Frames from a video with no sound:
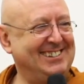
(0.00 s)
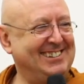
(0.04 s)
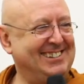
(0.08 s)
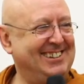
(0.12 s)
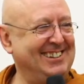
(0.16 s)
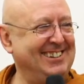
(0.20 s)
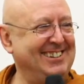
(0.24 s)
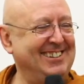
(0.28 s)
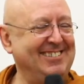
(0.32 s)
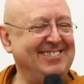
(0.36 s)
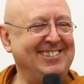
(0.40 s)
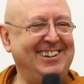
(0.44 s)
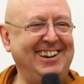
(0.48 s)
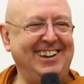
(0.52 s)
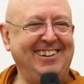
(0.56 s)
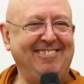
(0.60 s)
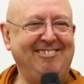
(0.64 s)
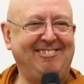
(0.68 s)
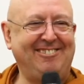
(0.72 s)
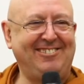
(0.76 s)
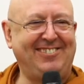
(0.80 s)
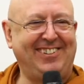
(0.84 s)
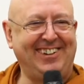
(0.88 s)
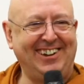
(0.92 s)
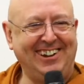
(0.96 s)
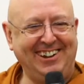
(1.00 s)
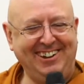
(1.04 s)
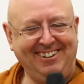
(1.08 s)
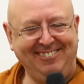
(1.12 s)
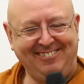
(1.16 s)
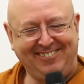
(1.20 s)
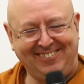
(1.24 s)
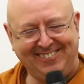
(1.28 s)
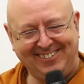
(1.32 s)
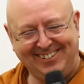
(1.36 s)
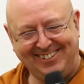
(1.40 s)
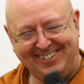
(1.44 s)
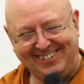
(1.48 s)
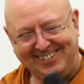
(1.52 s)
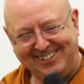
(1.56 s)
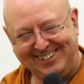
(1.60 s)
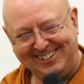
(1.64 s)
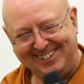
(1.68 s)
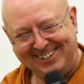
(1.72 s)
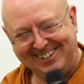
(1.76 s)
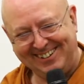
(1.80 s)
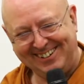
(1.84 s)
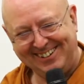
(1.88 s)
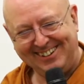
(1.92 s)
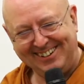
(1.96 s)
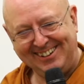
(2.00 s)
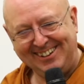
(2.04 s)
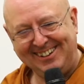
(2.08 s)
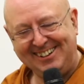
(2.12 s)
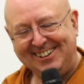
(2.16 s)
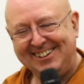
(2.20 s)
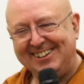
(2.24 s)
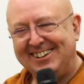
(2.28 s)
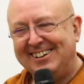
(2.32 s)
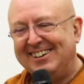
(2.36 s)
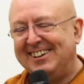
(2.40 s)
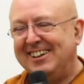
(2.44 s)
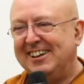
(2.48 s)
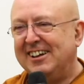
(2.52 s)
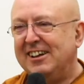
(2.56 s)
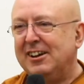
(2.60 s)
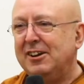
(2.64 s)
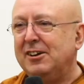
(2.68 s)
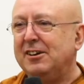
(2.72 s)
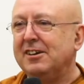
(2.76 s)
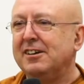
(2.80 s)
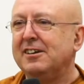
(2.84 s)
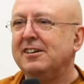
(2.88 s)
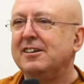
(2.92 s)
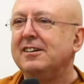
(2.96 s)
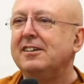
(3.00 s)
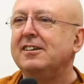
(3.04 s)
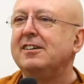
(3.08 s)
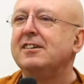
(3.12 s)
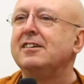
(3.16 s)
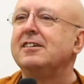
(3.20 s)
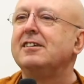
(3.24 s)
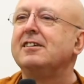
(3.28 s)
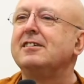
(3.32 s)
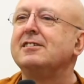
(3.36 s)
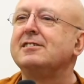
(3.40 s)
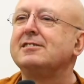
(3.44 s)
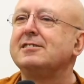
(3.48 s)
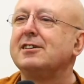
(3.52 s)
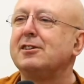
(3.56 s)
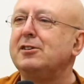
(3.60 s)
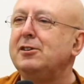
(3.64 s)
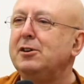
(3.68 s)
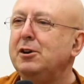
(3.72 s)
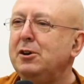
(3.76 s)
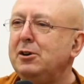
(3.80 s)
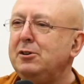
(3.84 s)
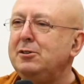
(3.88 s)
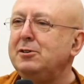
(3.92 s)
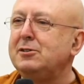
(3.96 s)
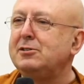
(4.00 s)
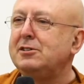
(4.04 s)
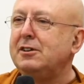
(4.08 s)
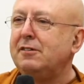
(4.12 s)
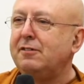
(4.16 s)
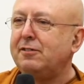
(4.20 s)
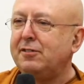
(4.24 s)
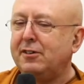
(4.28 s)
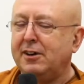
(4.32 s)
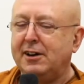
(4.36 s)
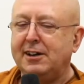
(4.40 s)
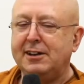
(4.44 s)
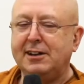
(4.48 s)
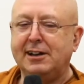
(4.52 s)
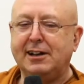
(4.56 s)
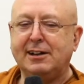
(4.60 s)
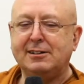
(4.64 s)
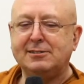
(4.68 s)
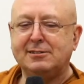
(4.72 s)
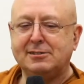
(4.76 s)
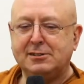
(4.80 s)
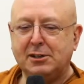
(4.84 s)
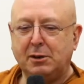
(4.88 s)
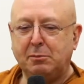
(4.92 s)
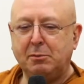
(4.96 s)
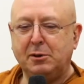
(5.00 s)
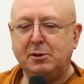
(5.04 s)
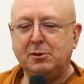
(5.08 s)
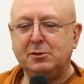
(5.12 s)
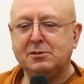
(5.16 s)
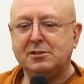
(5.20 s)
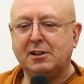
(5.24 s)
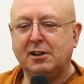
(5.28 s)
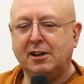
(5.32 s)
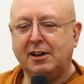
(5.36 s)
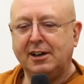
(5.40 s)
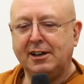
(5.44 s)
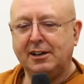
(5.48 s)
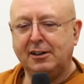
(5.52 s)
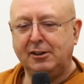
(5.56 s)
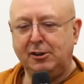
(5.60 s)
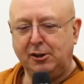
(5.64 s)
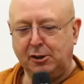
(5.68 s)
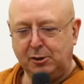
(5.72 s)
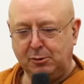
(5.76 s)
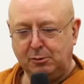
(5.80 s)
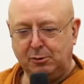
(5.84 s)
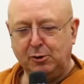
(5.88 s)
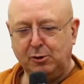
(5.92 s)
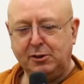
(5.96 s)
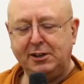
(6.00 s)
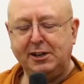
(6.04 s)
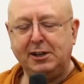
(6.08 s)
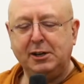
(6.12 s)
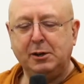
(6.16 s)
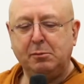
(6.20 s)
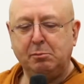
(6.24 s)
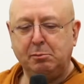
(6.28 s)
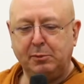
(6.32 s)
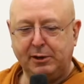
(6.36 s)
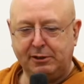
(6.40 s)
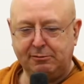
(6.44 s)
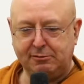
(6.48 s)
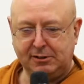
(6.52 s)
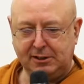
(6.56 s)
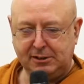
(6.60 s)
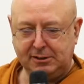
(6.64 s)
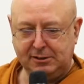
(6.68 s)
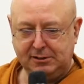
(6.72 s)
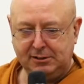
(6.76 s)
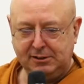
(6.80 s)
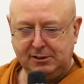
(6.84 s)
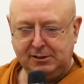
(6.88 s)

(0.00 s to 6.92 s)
Too many people. Look, so you usually find out someone who's like you. Look in the mirror.